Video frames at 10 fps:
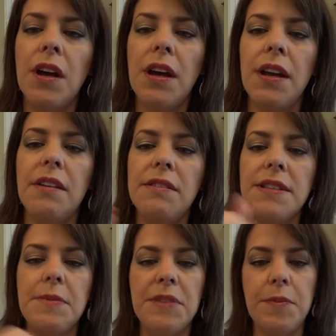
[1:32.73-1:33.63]
and it
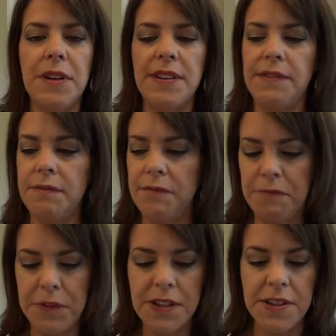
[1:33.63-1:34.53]
seems to be a
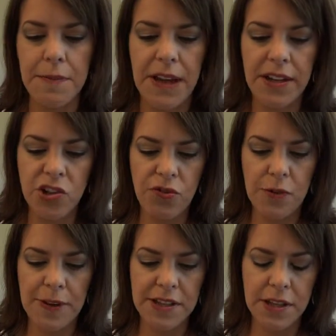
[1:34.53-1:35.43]
decent match for
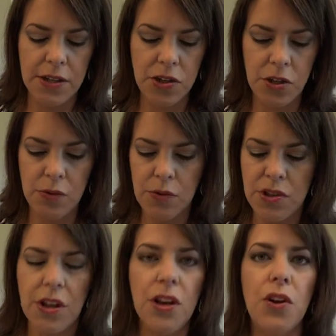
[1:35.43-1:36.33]
my skin tone.
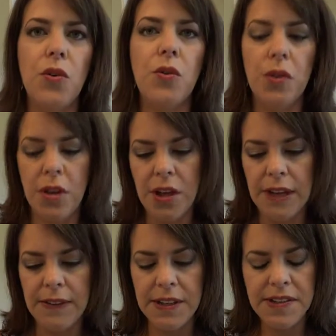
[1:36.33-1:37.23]
So
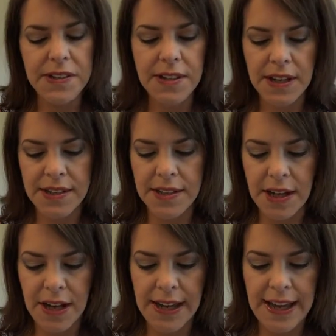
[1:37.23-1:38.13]
this does
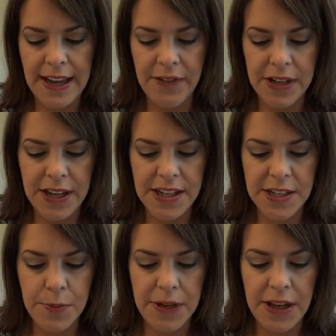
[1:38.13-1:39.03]
not have any
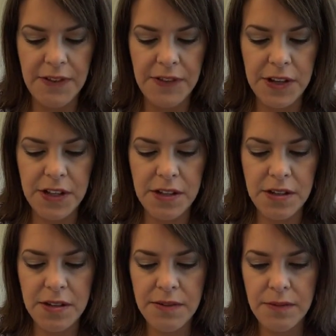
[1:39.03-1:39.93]
SPF in
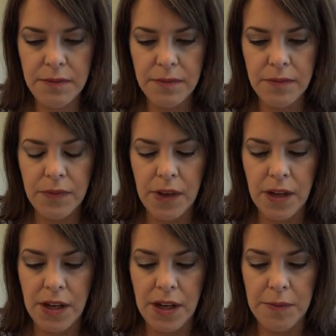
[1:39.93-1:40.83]
it.
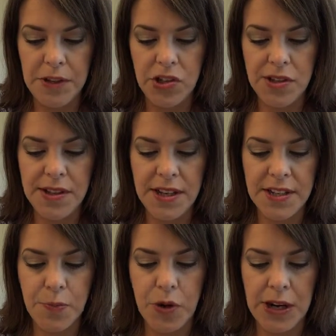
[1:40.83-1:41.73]
It just
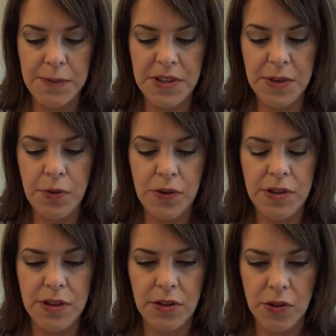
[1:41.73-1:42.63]
says primes,
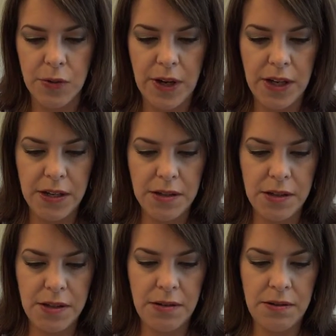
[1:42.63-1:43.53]
smooths, and
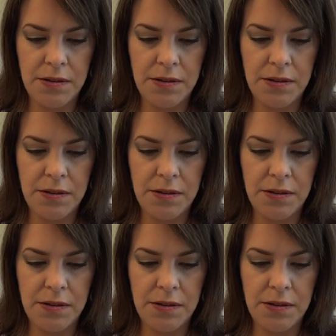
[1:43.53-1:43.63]
corrects,